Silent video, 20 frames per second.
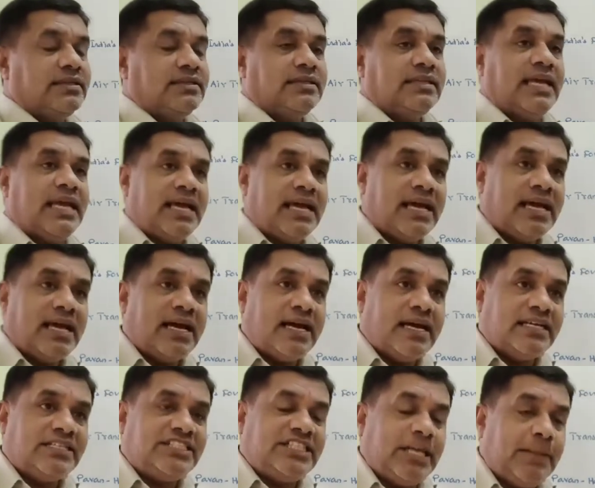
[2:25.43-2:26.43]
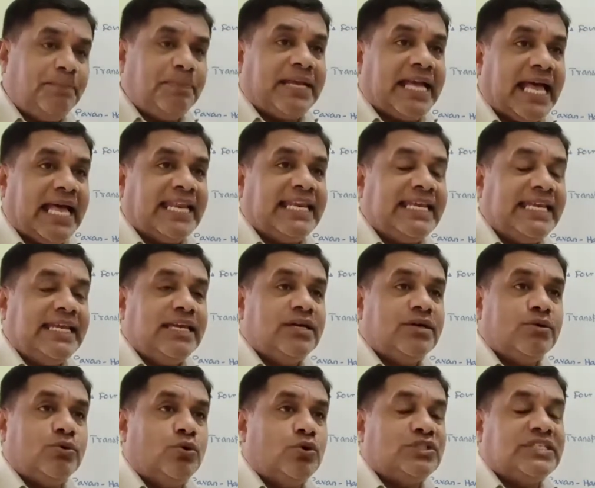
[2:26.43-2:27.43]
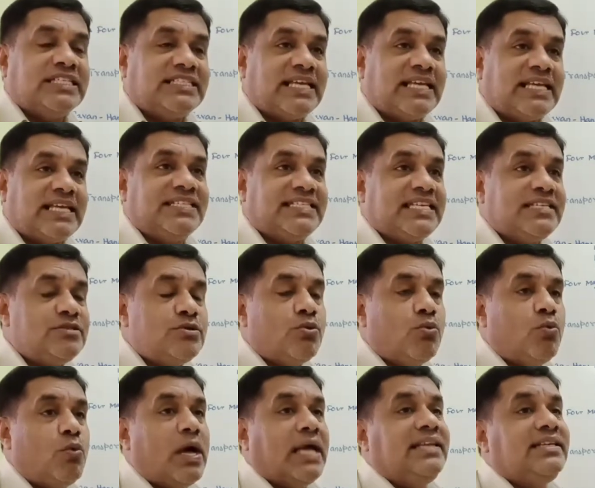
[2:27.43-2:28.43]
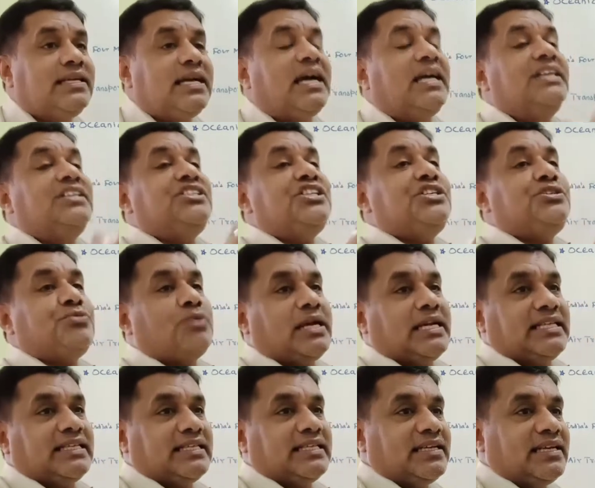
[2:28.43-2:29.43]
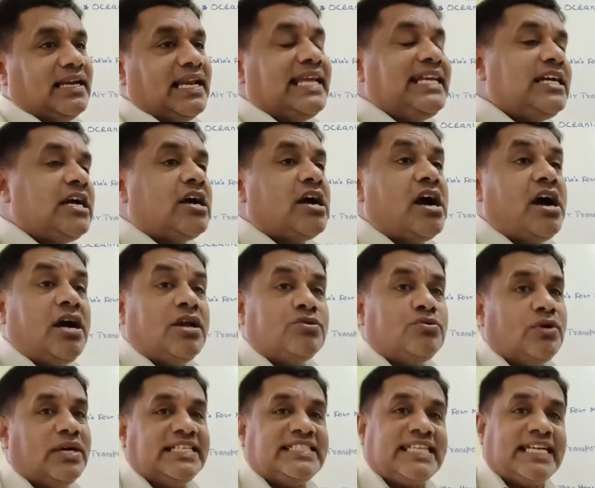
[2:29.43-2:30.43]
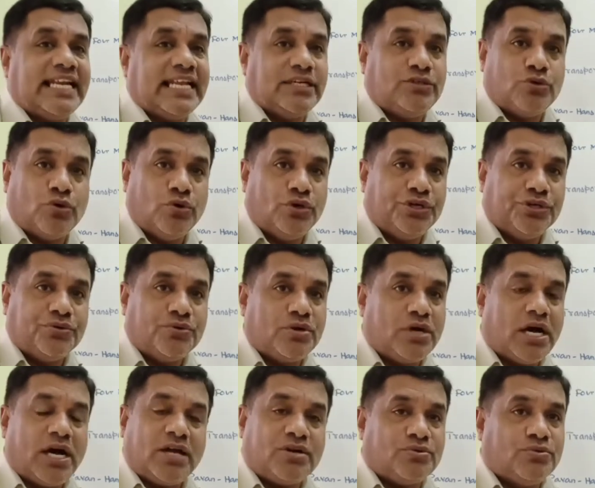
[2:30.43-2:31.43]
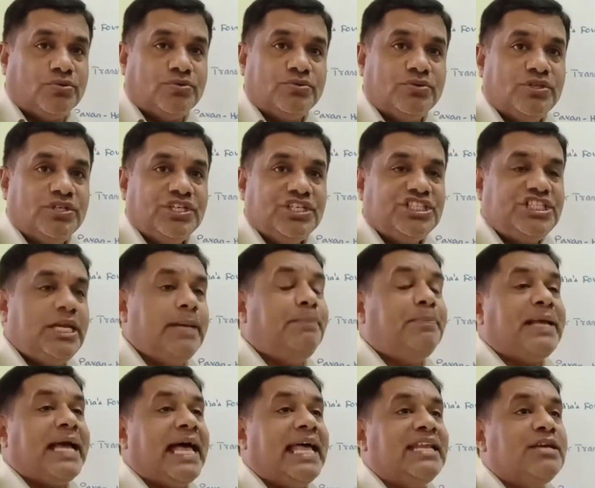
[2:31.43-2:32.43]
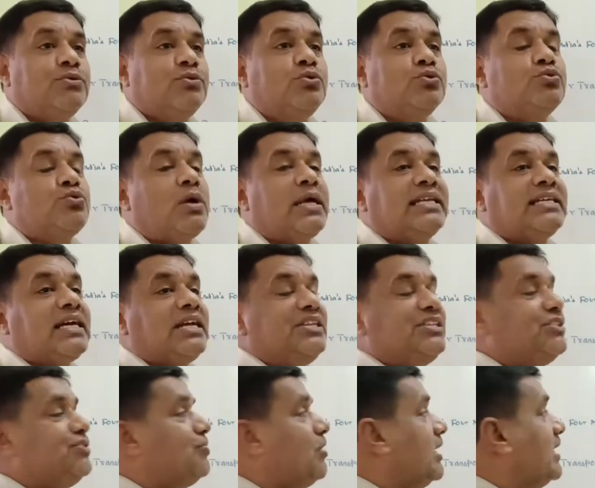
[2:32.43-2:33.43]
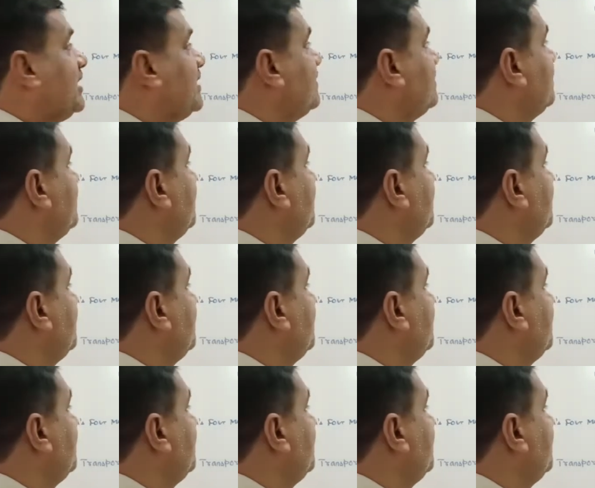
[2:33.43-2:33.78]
the ship carry goods and services one country to another. Like cargo, yesterday I told you, cargo. Ship carry goods one country to another.